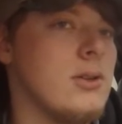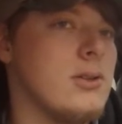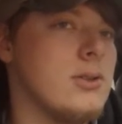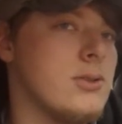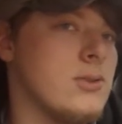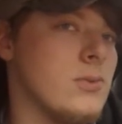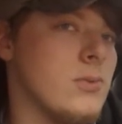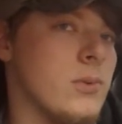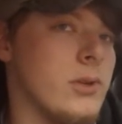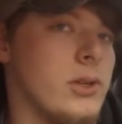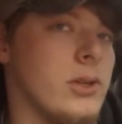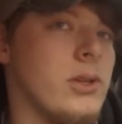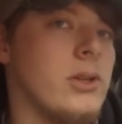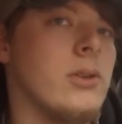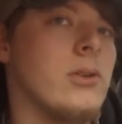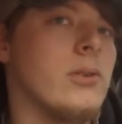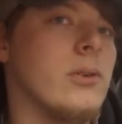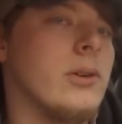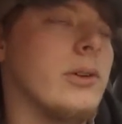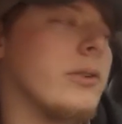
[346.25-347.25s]
It's really
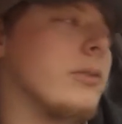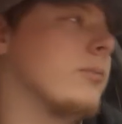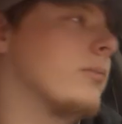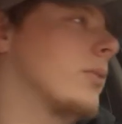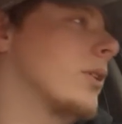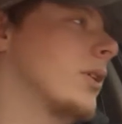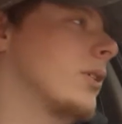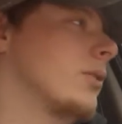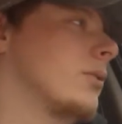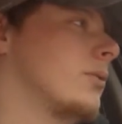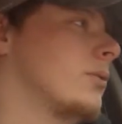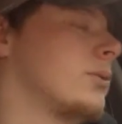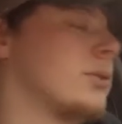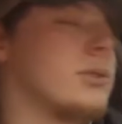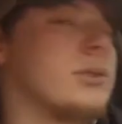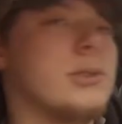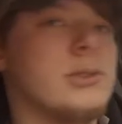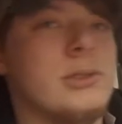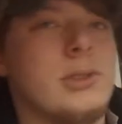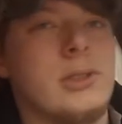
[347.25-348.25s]
annoying, but
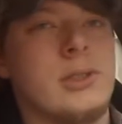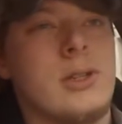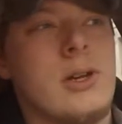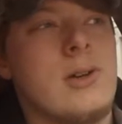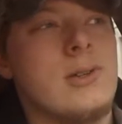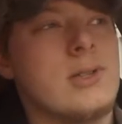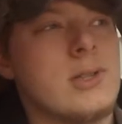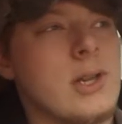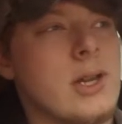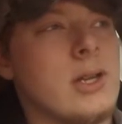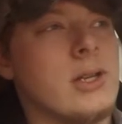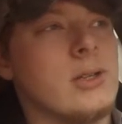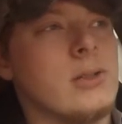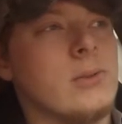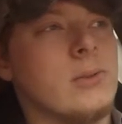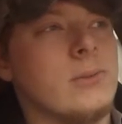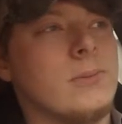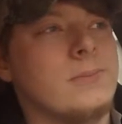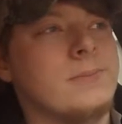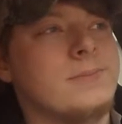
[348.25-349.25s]
also kind of
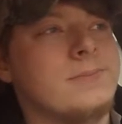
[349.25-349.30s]
cool.